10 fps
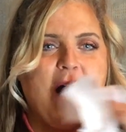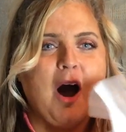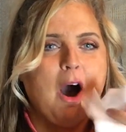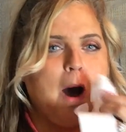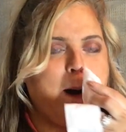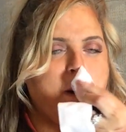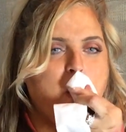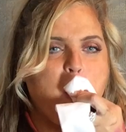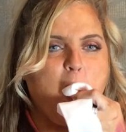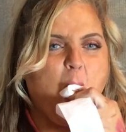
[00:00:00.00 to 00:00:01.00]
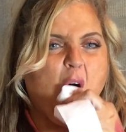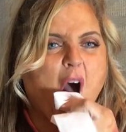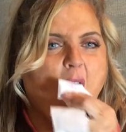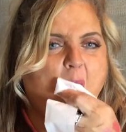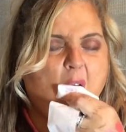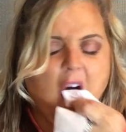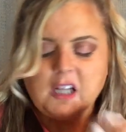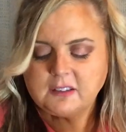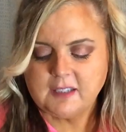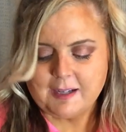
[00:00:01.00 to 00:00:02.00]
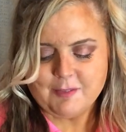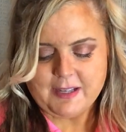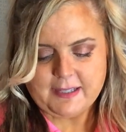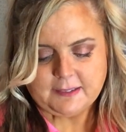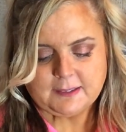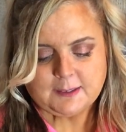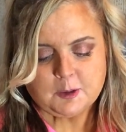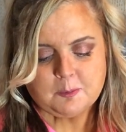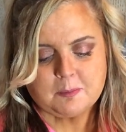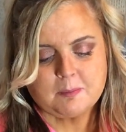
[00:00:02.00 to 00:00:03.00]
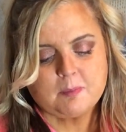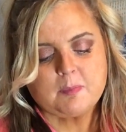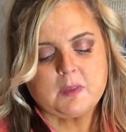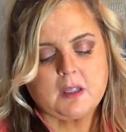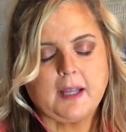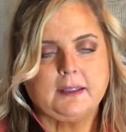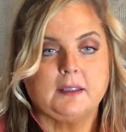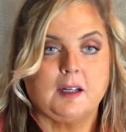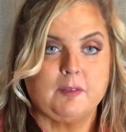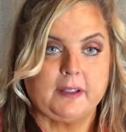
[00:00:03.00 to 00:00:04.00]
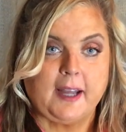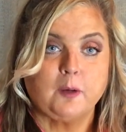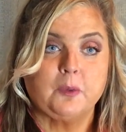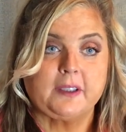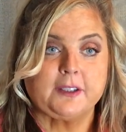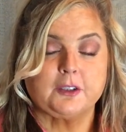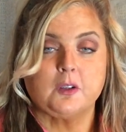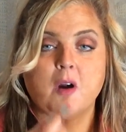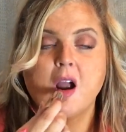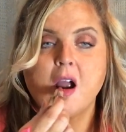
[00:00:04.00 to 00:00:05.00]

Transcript: oh, I love it. I love it, I really do.